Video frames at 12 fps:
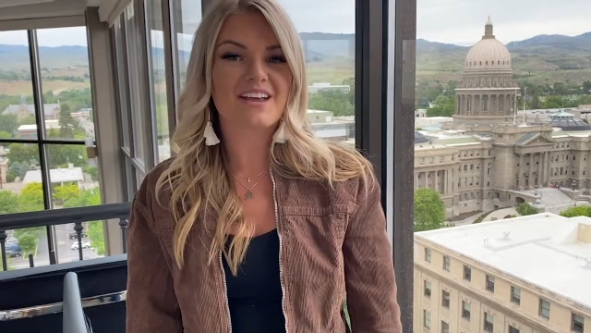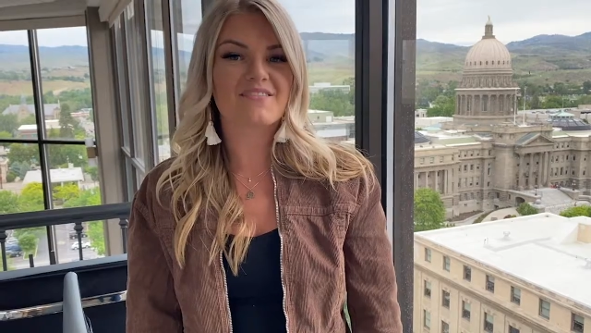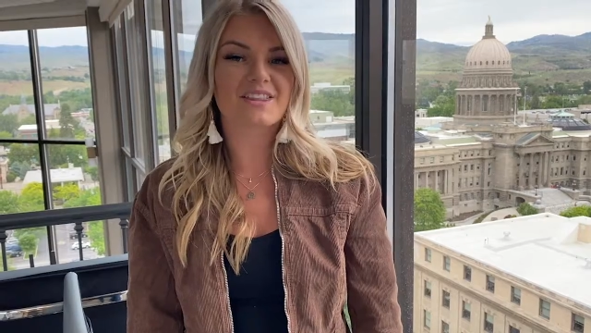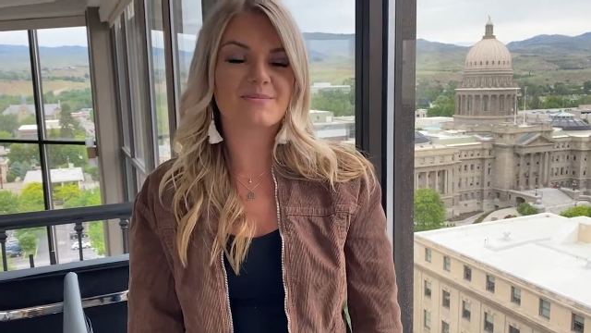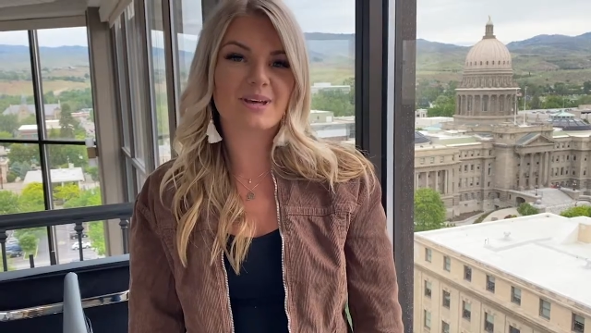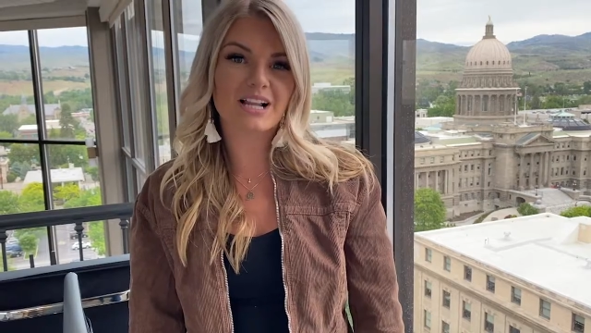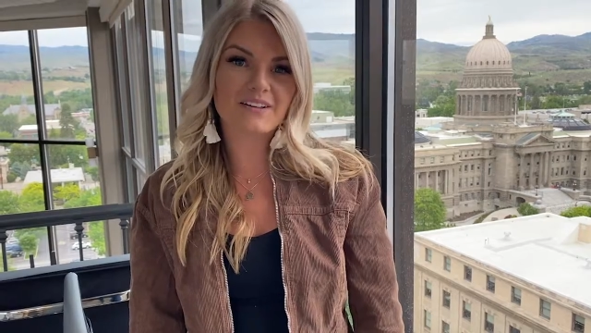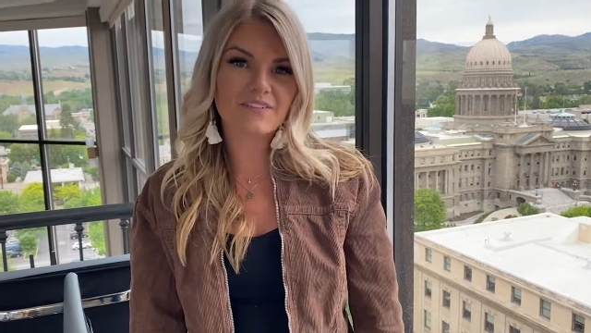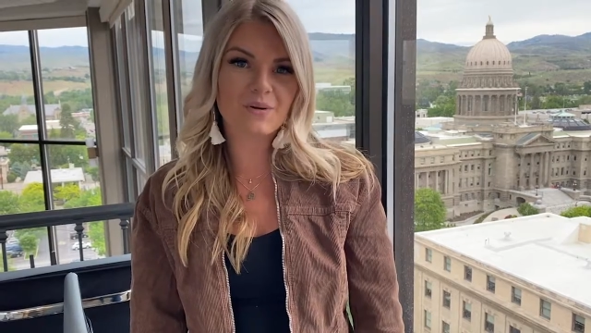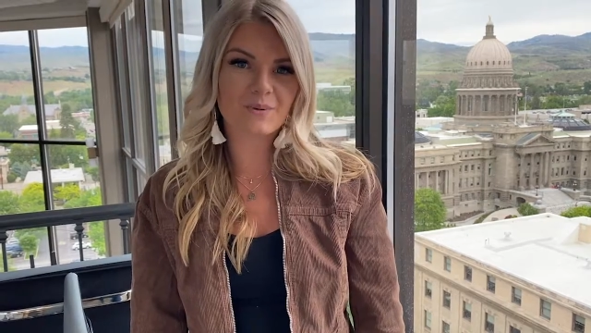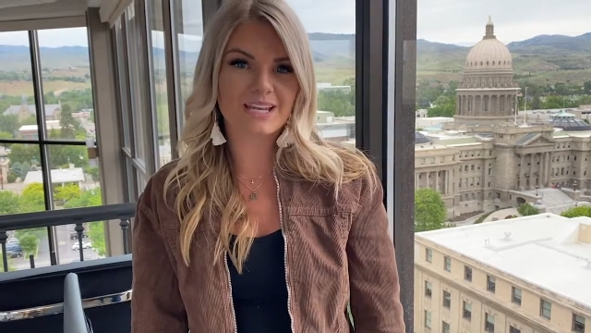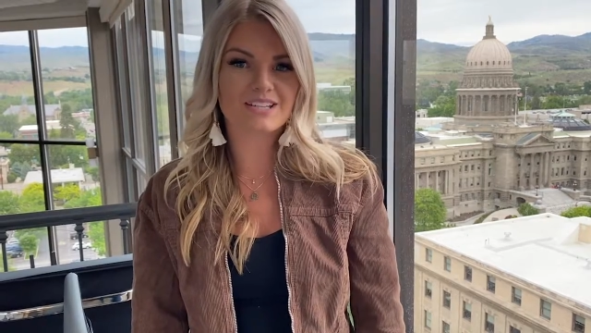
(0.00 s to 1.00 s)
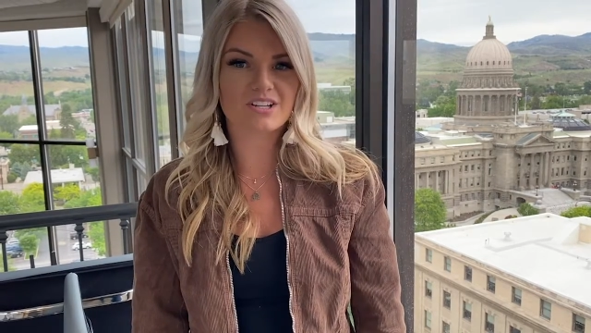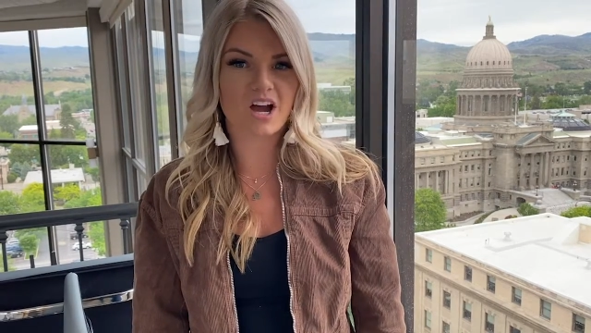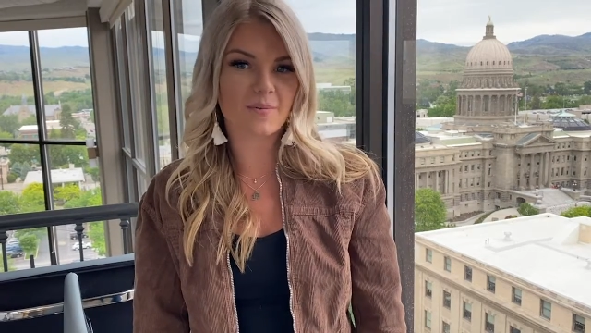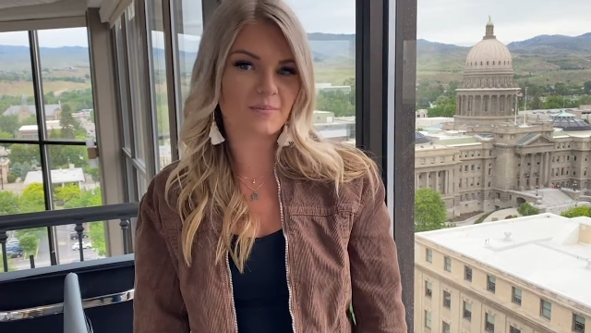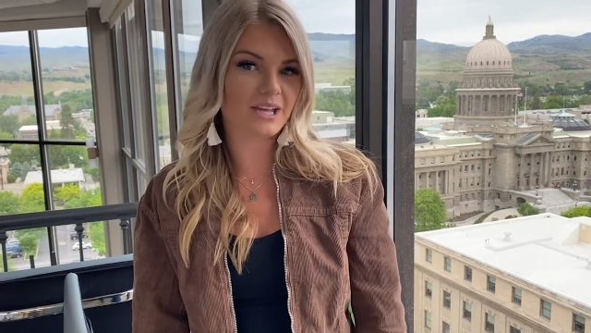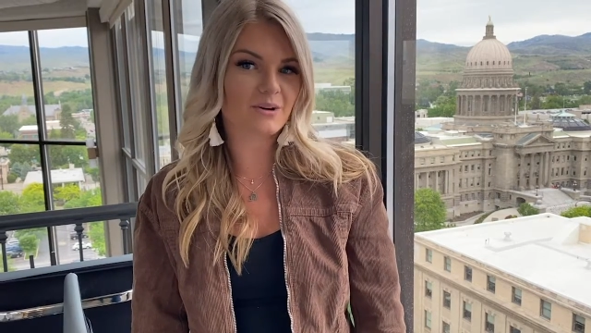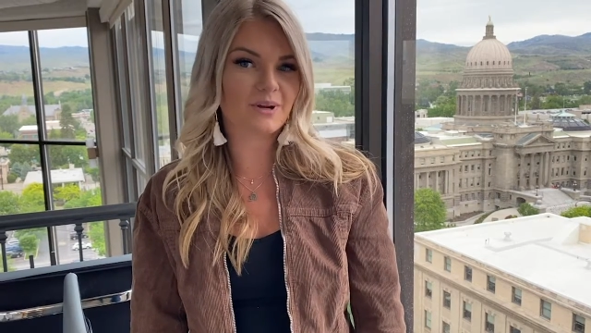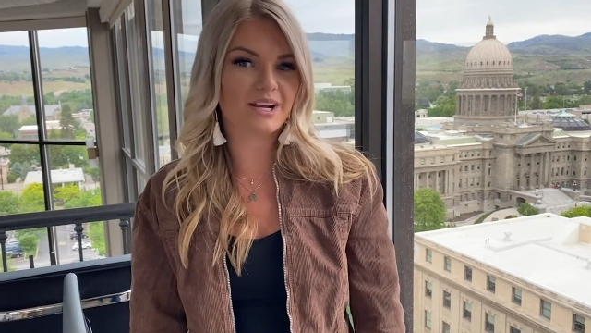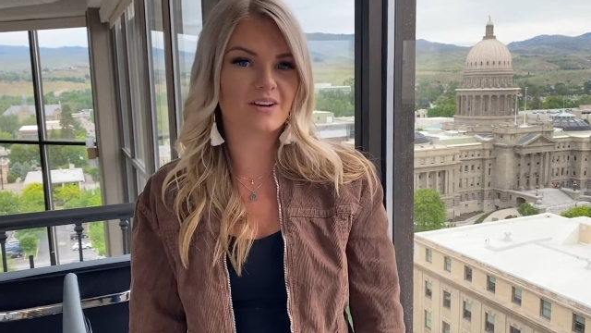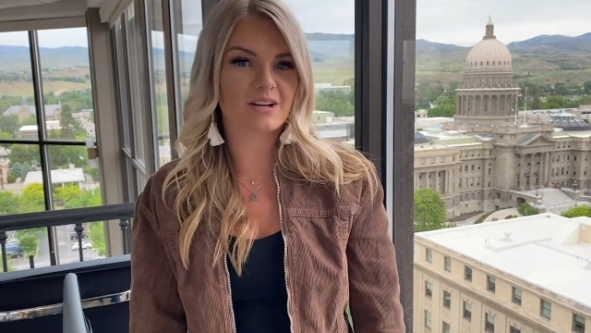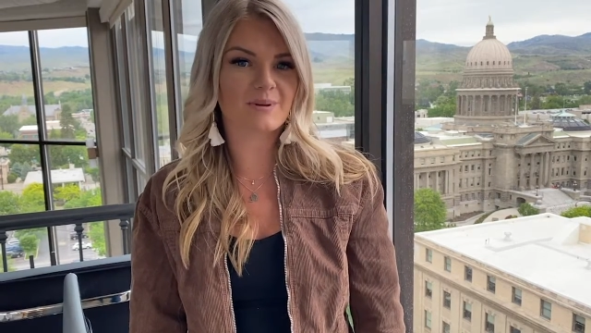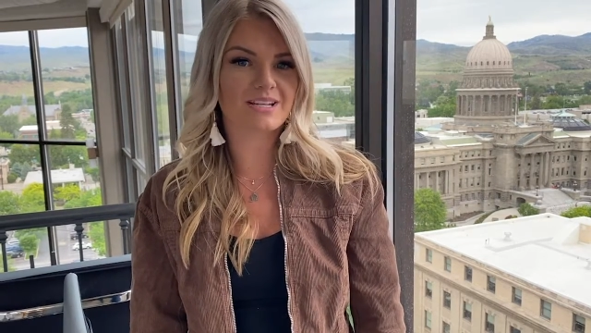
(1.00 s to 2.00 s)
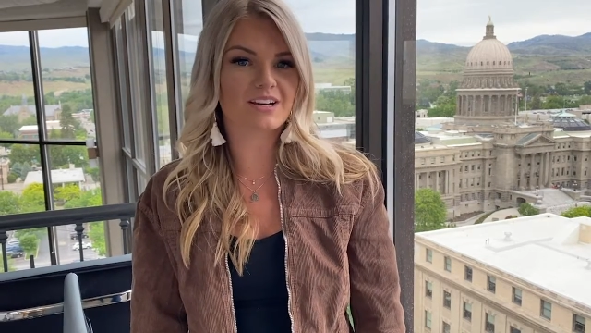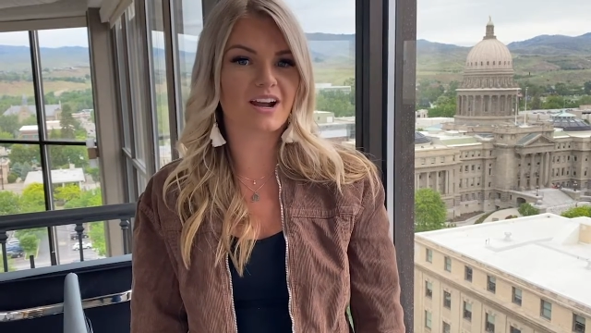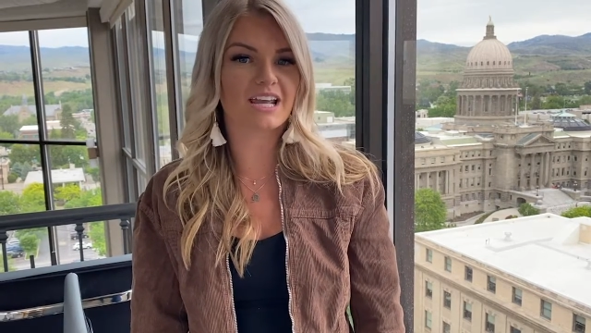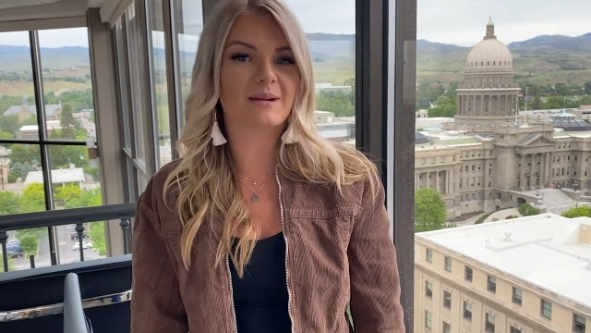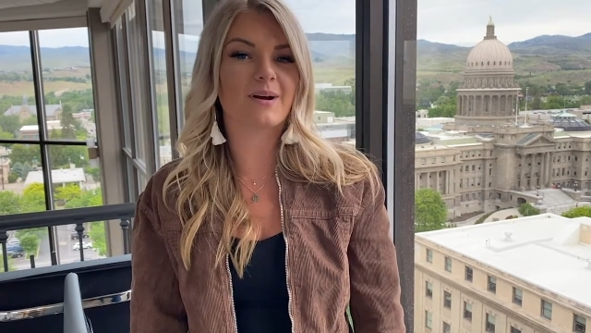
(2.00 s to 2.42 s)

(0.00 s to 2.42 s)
For the middle of our week topic, we are going to be talking